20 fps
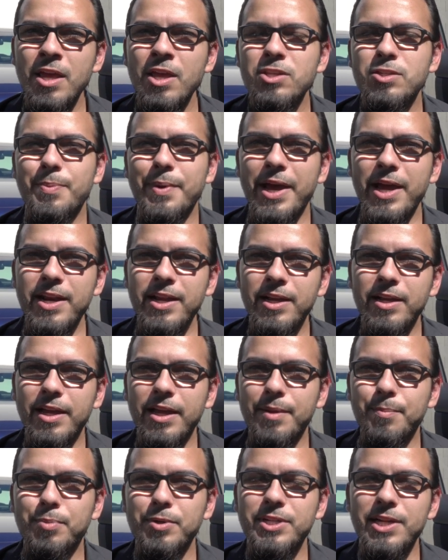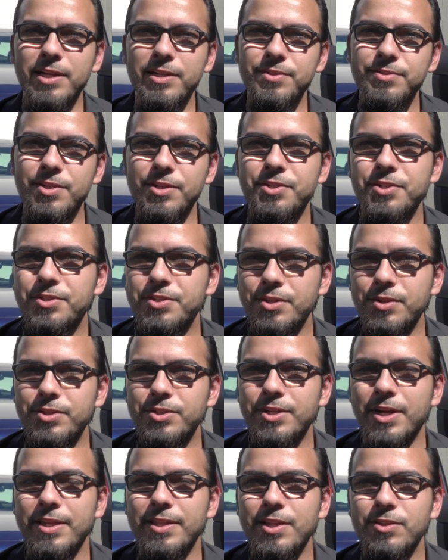So by adding a protectant such as Silk
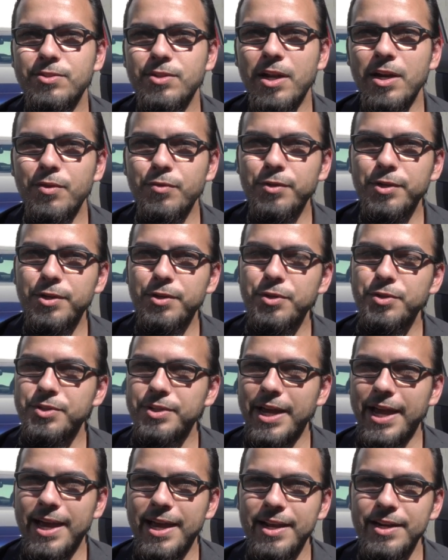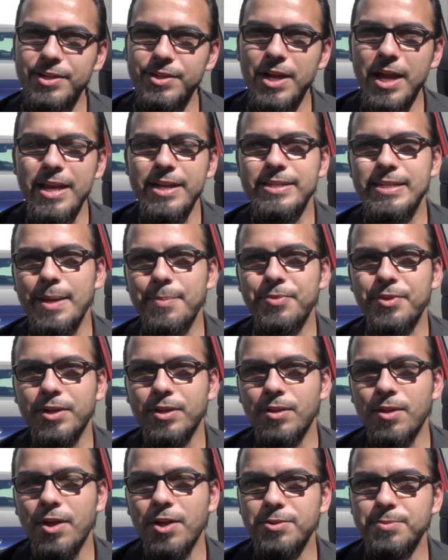Shine, that's not only going to add depth and
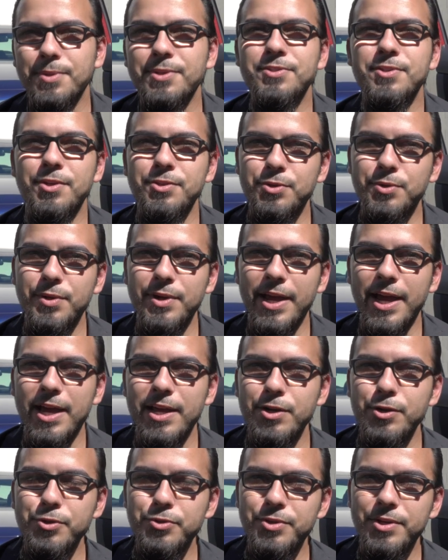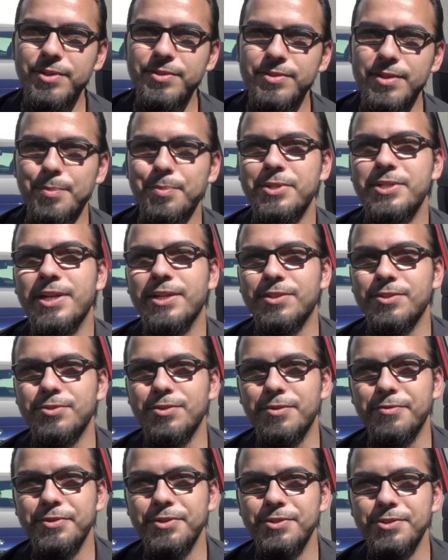gloss, but it's also going to add nutrients that protect the
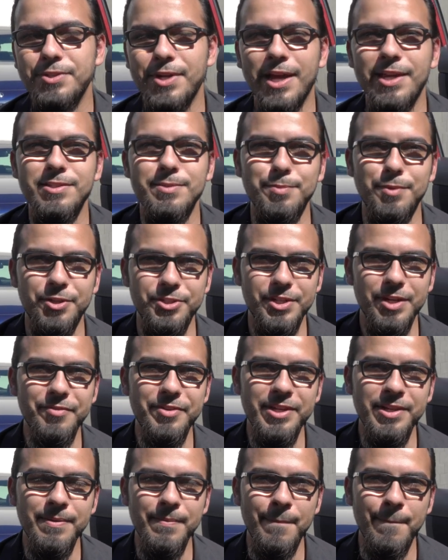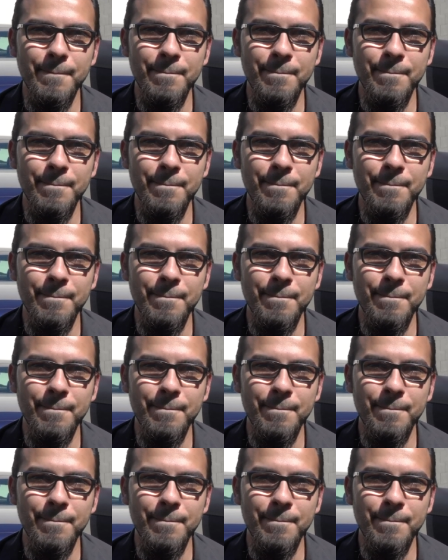surface to add some longevity.